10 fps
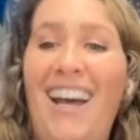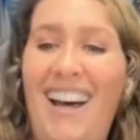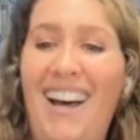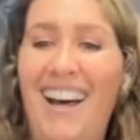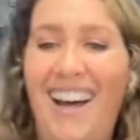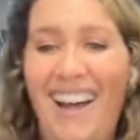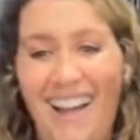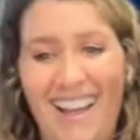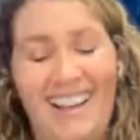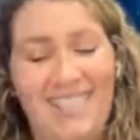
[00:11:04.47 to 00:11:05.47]

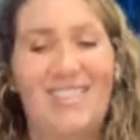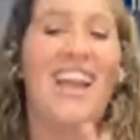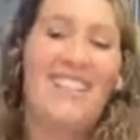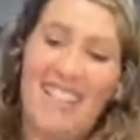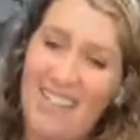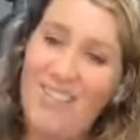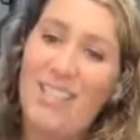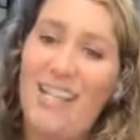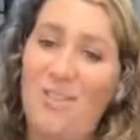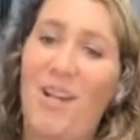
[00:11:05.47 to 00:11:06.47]
so yes, I do
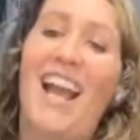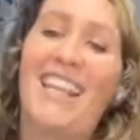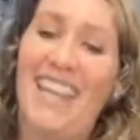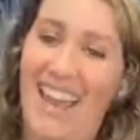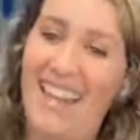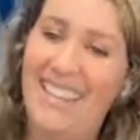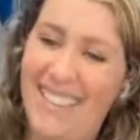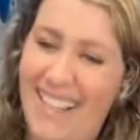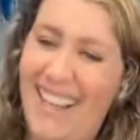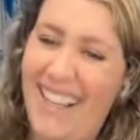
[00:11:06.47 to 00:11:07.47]
teach when I can.